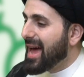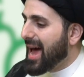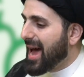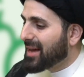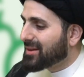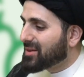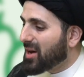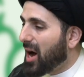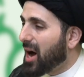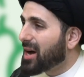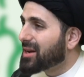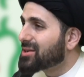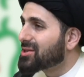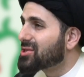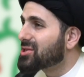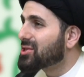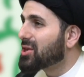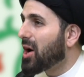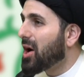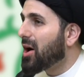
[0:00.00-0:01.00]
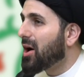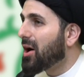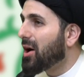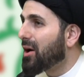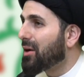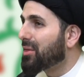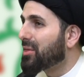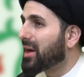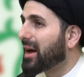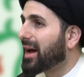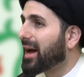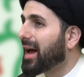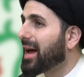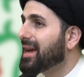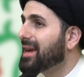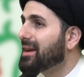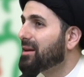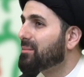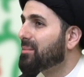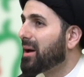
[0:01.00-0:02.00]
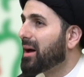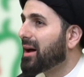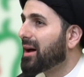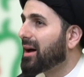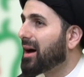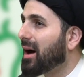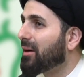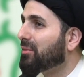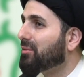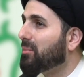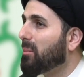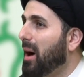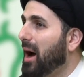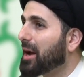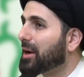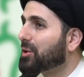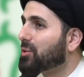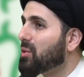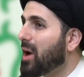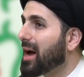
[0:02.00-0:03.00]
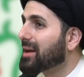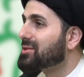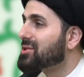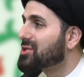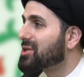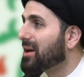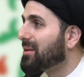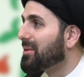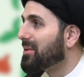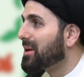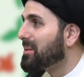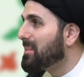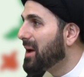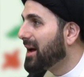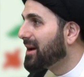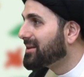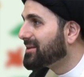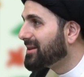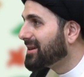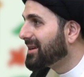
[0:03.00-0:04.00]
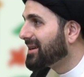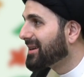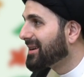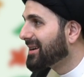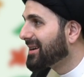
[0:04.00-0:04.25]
and I saw the ghaiba of my grandson, the Mahdi,